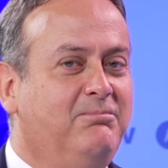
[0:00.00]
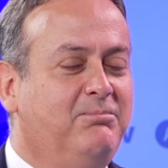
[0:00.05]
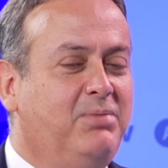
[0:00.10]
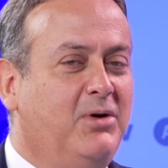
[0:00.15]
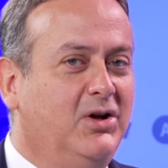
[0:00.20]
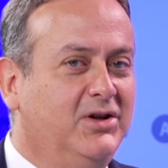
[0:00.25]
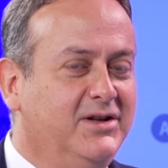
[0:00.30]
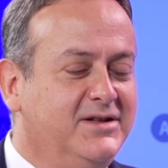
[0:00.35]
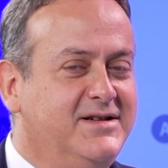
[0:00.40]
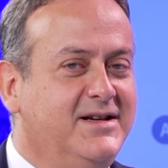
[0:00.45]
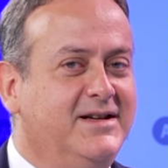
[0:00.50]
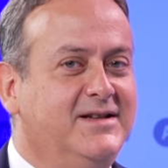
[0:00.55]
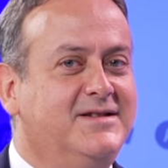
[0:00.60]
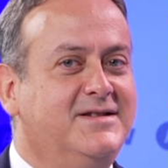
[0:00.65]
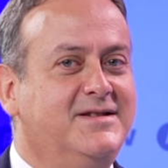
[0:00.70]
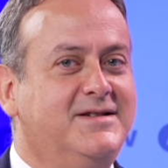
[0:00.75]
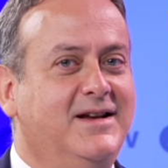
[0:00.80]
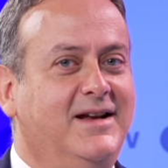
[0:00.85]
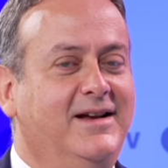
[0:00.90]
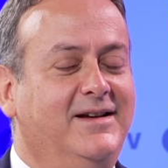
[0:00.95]

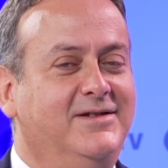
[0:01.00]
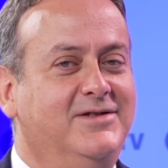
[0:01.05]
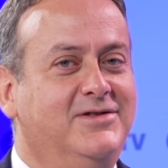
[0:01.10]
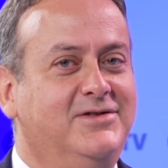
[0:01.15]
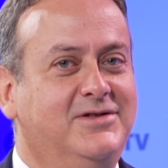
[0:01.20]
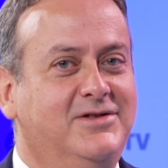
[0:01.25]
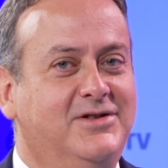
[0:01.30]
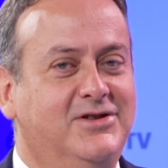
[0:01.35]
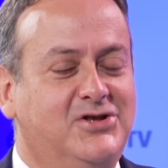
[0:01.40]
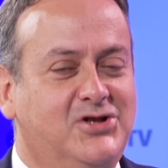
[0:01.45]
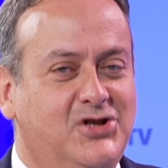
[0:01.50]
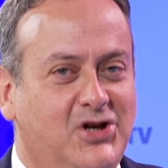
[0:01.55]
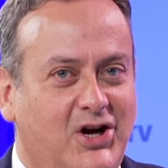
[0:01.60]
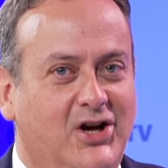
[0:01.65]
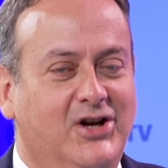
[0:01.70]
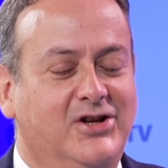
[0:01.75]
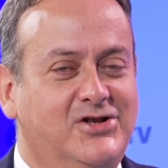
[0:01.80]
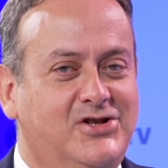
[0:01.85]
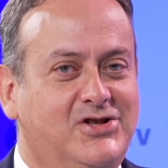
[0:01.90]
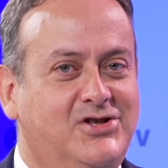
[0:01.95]
politics and the
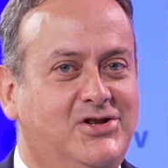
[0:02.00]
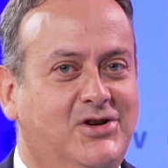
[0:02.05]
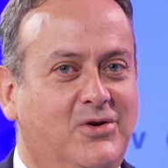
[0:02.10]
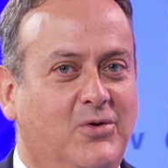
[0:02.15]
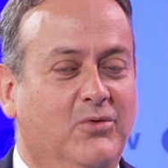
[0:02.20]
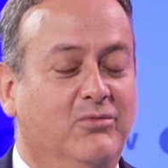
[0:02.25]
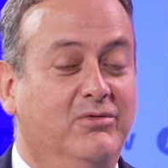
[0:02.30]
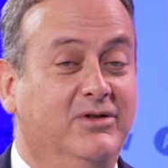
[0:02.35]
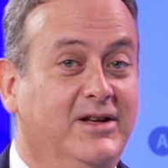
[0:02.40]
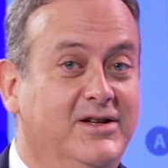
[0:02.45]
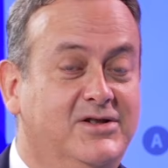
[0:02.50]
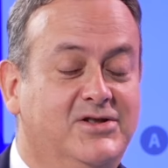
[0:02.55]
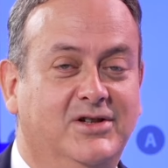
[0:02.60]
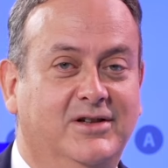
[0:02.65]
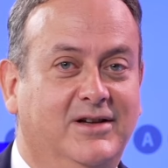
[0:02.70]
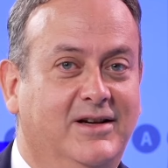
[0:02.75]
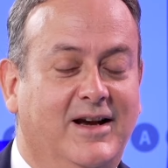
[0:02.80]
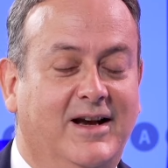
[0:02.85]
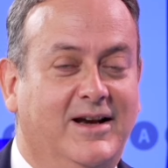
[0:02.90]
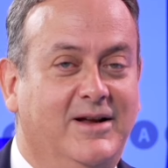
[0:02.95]
church or
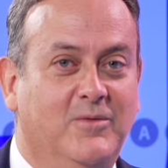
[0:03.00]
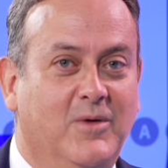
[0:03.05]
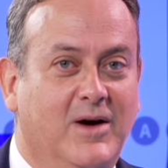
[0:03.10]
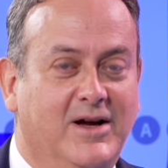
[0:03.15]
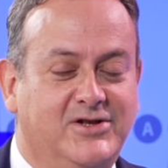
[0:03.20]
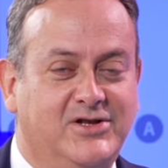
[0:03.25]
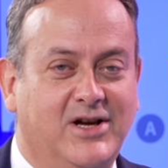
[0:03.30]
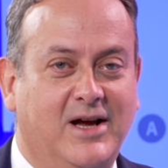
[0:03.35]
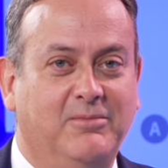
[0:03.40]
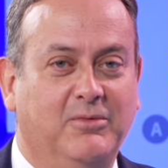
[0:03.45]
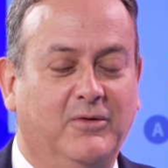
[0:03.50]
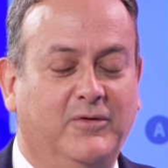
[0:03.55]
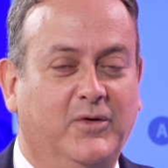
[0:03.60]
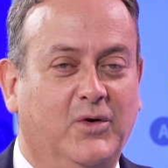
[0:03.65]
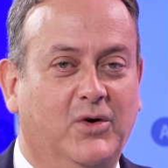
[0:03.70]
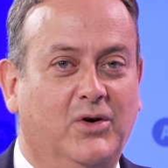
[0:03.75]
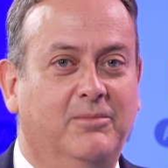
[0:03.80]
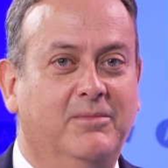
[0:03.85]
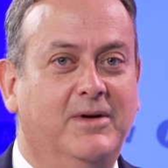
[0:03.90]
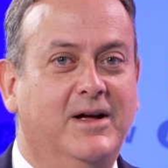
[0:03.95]
religion in any way, shape, or
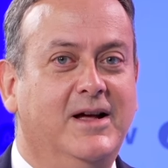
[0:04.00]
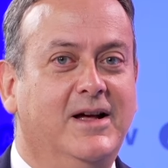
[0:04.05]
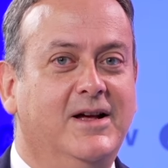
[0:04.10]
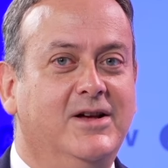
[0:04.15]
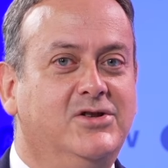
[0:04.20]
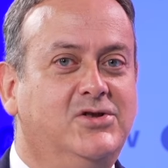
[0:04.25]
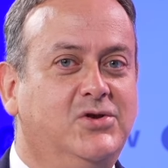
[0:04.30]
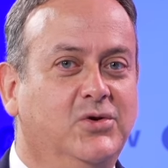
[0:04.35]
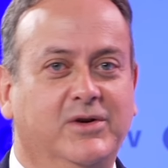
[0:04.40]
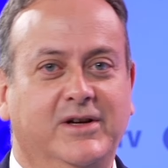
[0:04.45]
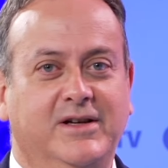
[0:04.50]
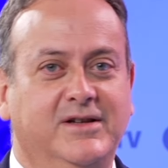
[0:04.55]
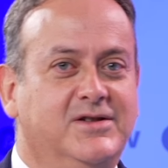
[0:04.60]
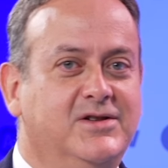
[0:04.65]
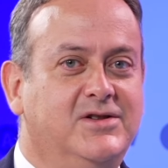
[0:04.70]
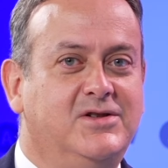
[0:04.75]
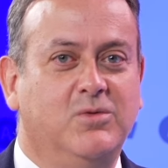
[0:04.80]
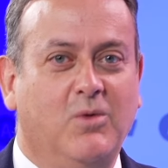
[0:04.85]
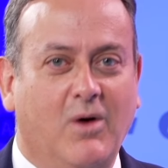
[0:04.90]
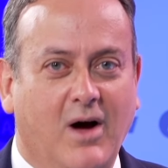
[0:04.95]
form should
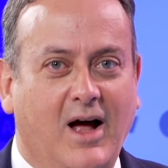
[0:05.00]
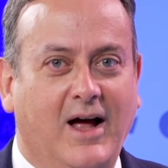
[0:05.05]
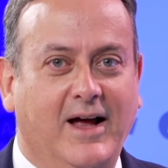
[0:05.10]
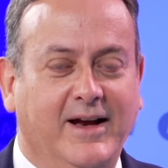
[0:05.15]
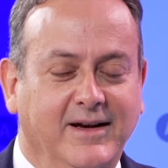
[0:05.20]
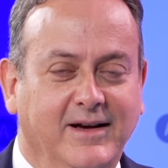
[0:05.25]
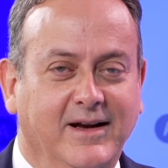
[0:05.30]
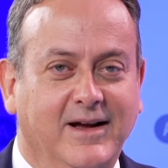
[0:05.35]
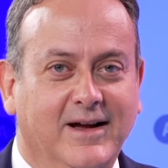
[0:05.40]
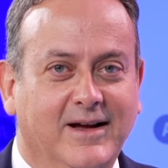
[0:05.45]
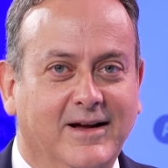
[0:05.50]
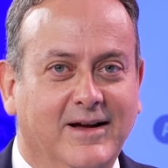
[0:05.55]
intertwine